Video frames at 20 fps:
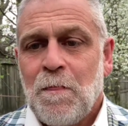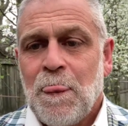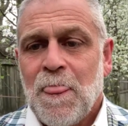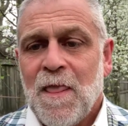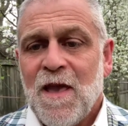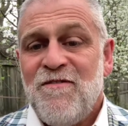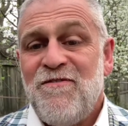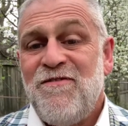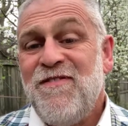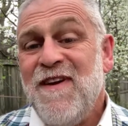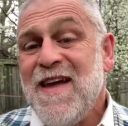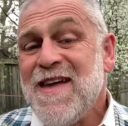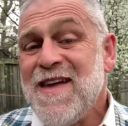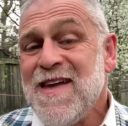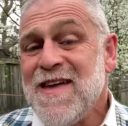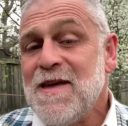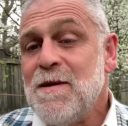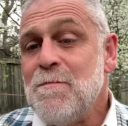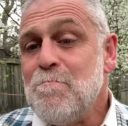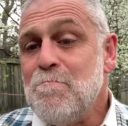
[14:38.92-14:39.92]
Faking
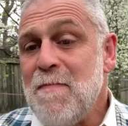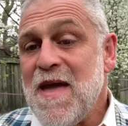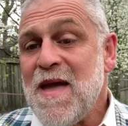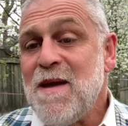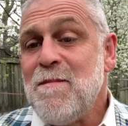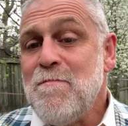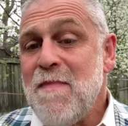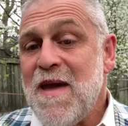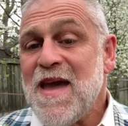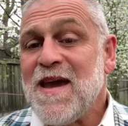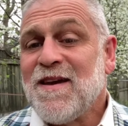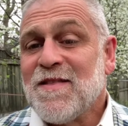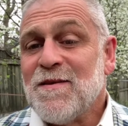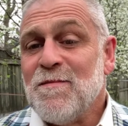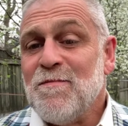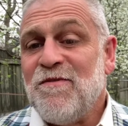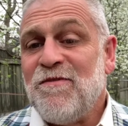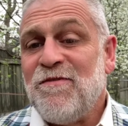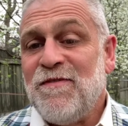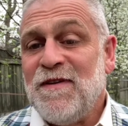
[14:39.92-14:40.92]
it may make them
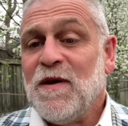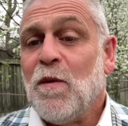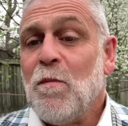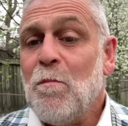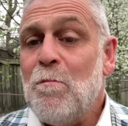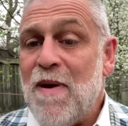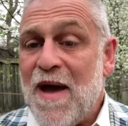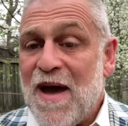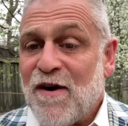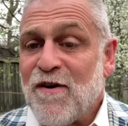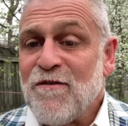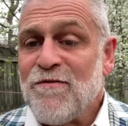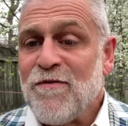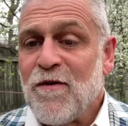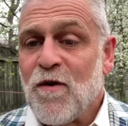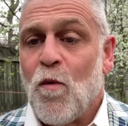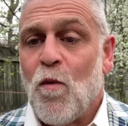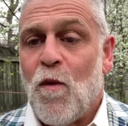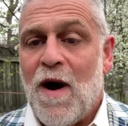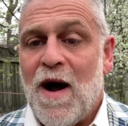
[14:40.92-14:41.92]
feel better for
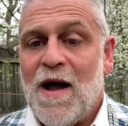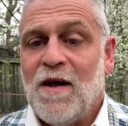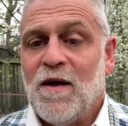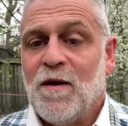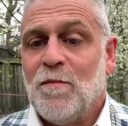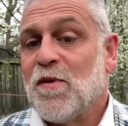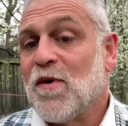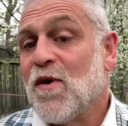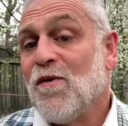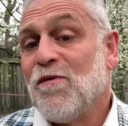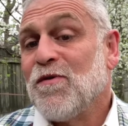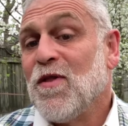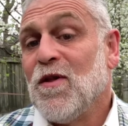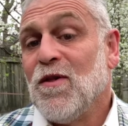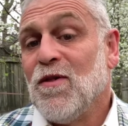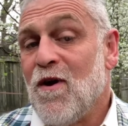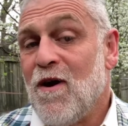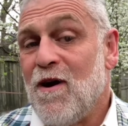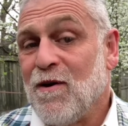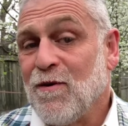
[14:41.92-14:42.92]
a while, but over the
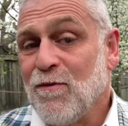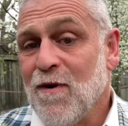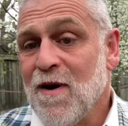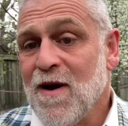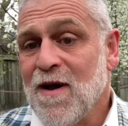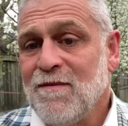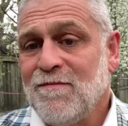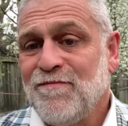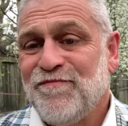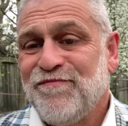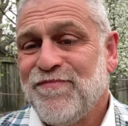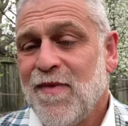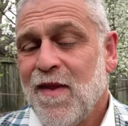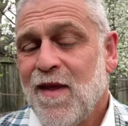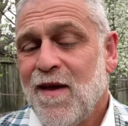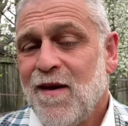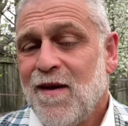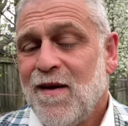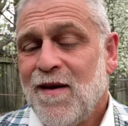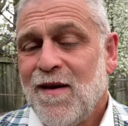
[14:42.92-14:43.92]
long run,
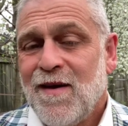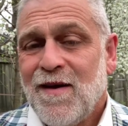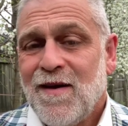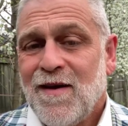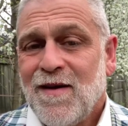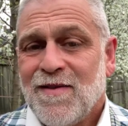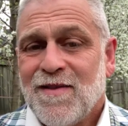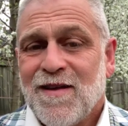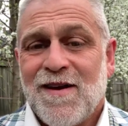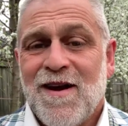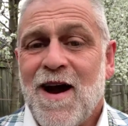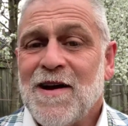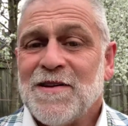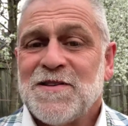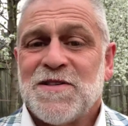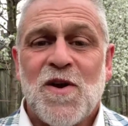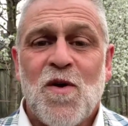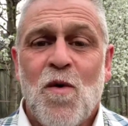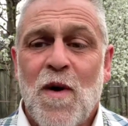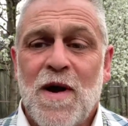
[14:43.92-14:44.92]
the
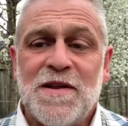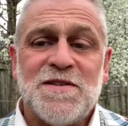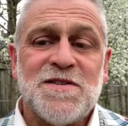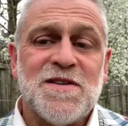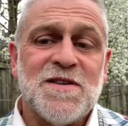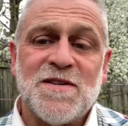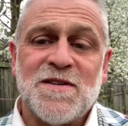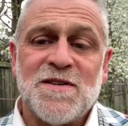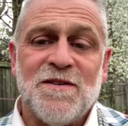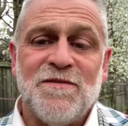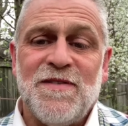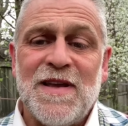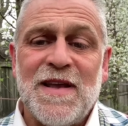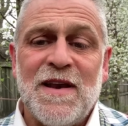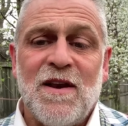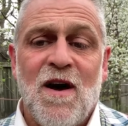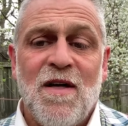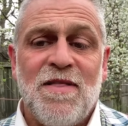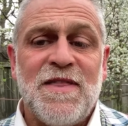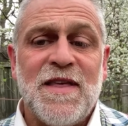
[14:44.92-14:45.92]
consequences of
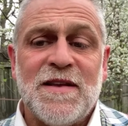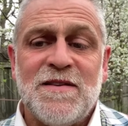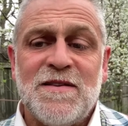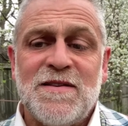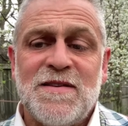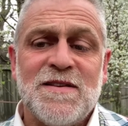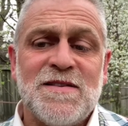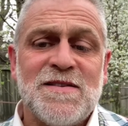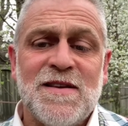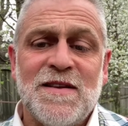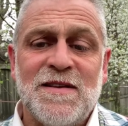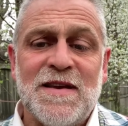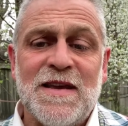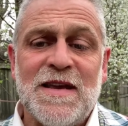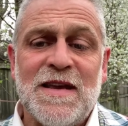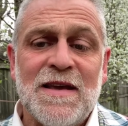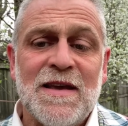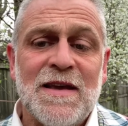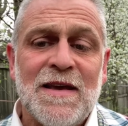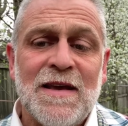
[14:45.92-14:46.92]

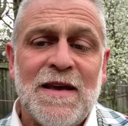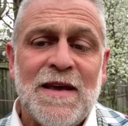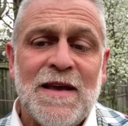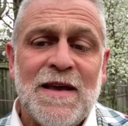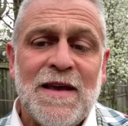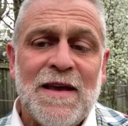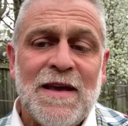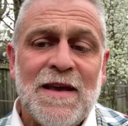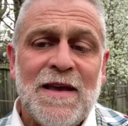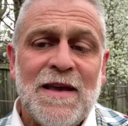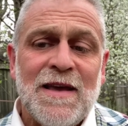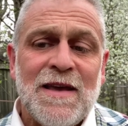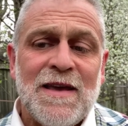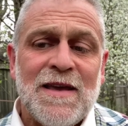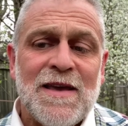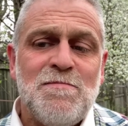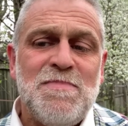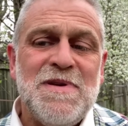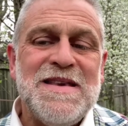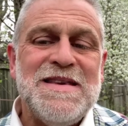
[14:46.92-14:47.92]
inauthenticity
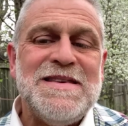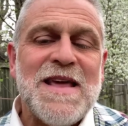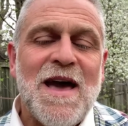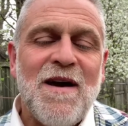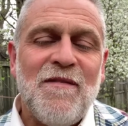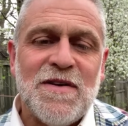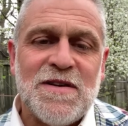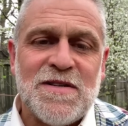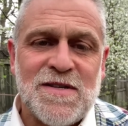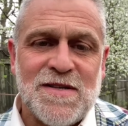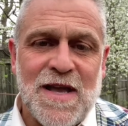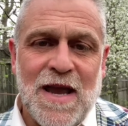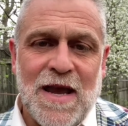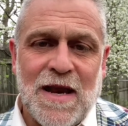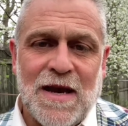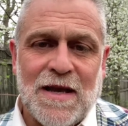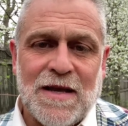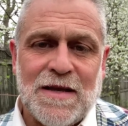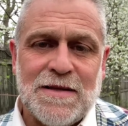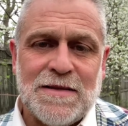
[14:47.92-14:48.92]
can be
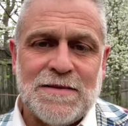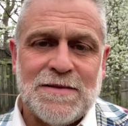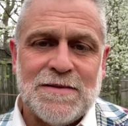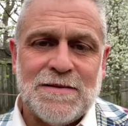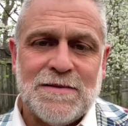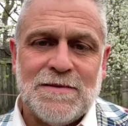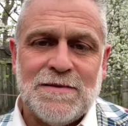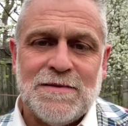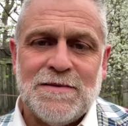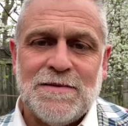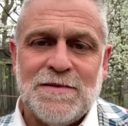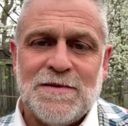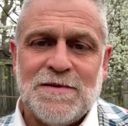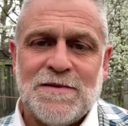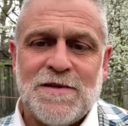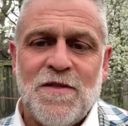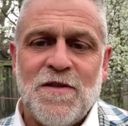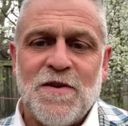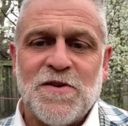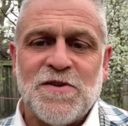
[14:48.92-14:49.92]
devastating
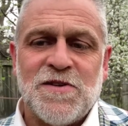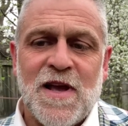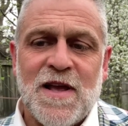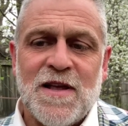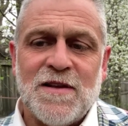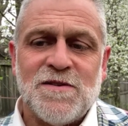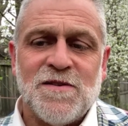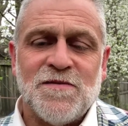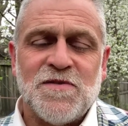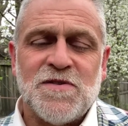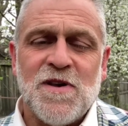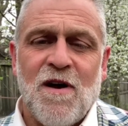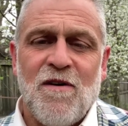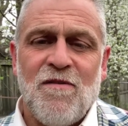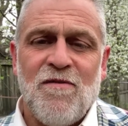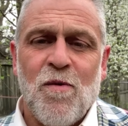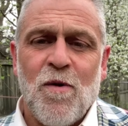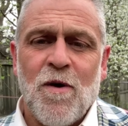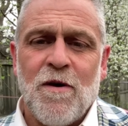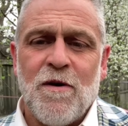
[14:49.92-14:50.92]
to their sense of
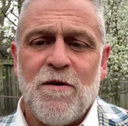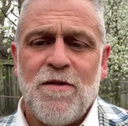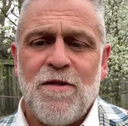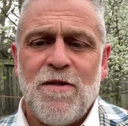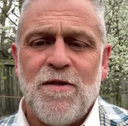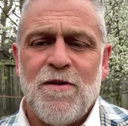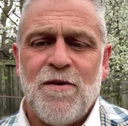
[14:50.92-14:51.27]
self-worth.